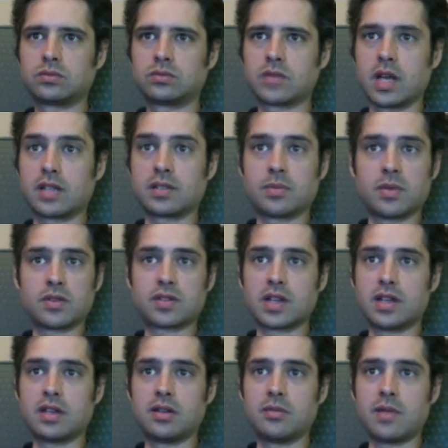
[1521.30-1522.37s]
I suppose I
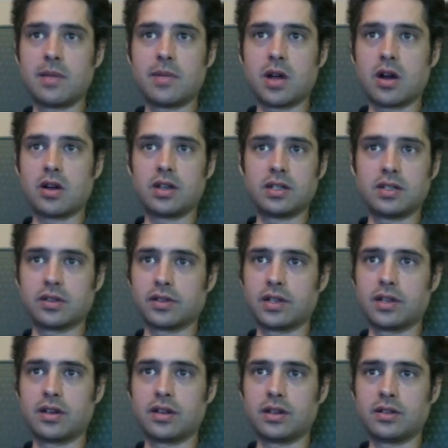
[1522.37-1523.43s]
didn't. Maybe I already
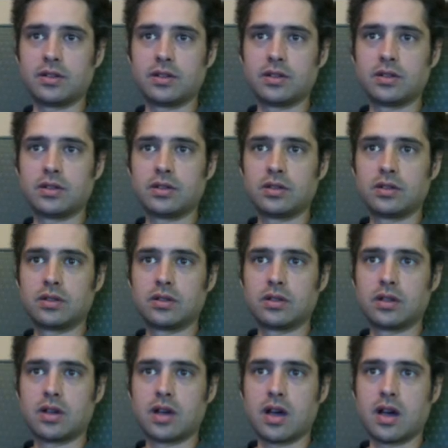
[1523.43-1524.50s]
deleted it.
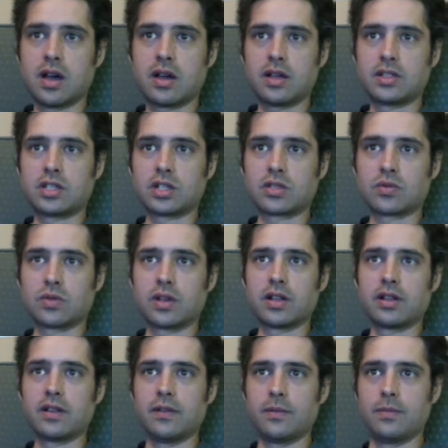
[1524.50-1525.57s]
It's just
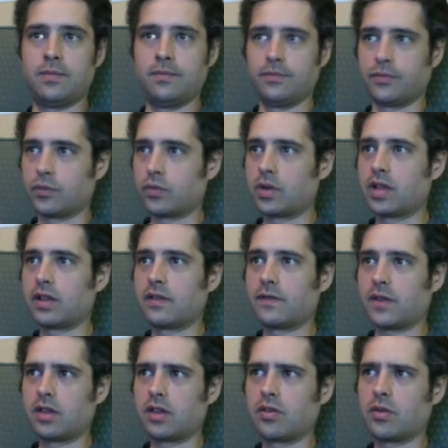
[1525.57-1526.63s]
really, really
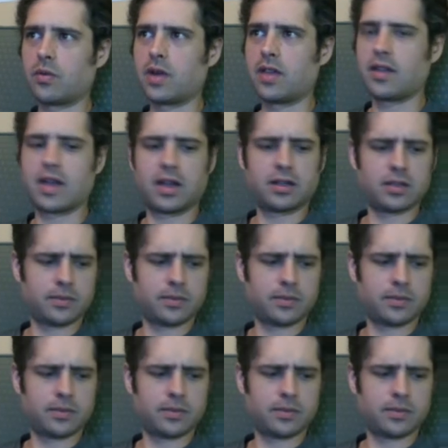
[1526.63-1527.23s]
funny the way that